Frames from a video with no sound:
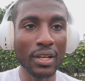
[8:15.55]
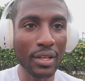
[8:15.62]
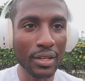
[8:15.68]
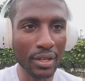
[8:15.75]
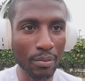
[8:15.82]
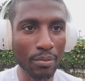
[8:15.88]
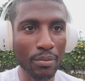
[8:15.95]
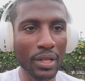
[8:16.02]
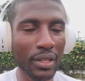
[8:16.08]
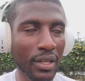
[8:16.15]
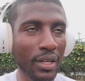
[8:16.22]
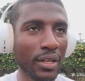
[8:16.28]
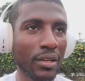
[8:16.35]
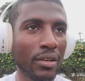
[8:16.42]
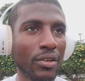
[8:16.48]
the $1
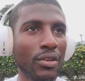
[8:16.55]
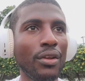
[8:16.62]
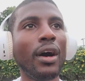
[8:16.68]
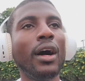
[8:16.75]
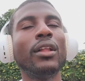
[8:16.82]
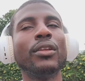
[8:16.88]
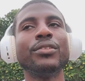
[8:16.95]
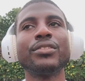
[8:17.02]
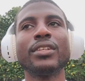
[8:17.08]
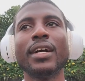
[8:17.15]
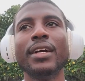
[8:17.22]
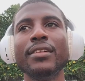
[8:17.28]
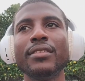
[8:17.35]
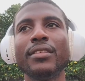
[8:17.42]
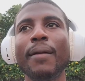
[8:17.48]
billion,
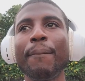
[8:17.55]
guys.